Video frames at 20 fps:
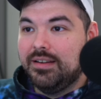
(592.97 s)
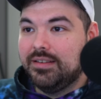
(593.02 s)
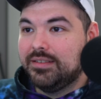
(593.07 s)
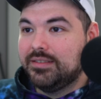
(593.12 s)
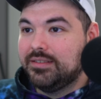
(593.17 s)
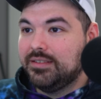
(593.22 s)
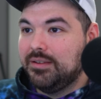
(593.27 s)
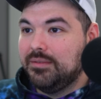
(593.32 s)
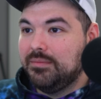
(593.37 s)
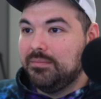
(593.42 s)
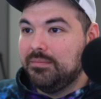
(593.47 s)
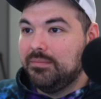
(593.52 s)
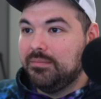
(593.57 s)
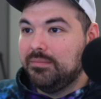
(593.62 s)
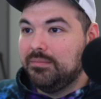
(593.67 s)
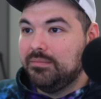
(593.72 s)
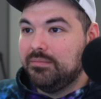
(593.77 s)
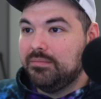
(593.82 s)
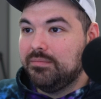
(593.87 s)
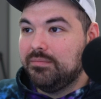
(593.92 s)

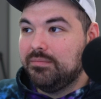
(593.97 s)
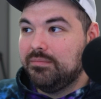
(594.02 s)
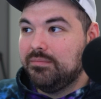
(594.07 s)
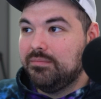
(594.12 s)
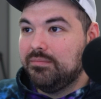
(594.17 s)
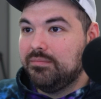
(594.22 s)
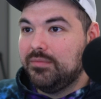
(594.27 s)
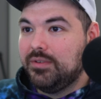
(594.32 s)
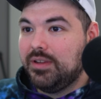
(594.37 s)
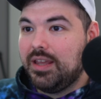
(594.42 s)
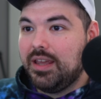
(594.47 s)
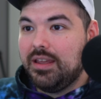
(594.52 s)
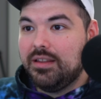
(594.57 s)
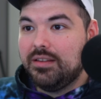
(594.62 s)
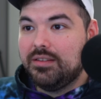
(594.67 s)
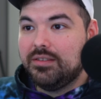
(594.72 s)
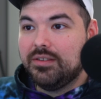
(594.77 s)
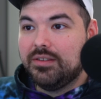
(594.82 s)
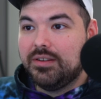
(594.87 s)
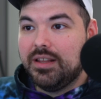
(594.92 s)
Some
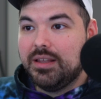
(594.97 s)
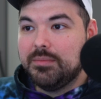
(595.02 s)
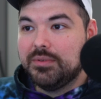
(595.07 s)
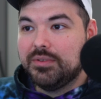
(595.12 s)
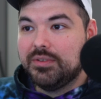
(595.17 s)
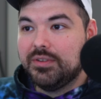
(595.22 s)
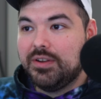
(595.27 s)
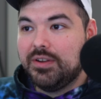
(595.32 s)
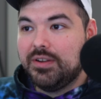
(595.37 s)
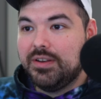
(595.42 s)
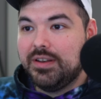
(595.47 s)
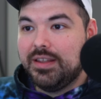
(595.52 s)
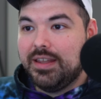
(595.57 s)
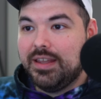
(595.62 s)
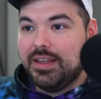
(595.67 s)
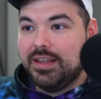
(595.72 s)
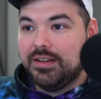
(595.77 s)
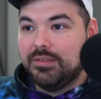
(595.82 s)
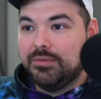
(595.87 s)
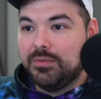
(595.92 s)
case on Amazon,
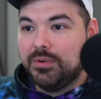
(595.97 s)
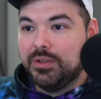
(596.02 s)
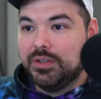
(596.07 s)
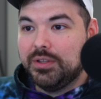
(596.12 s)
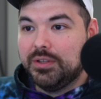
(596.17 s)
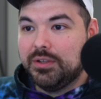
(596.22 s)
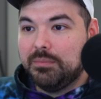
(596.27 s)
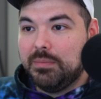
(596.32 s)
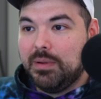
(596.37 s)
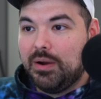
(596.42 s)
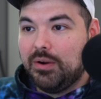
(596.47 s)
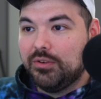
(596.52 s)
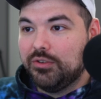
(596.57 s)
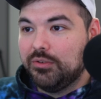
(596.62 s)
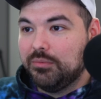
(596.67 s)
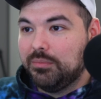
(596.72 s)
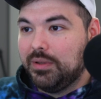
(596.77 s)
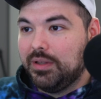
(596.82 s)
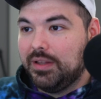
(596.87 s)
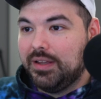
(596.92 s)
and a really good power
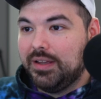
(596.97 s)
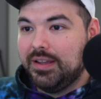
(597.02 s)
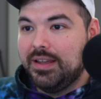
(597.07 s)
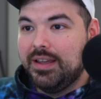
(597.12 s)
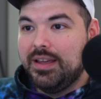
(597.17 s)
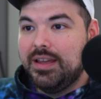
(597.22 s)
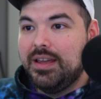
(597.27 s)
supply.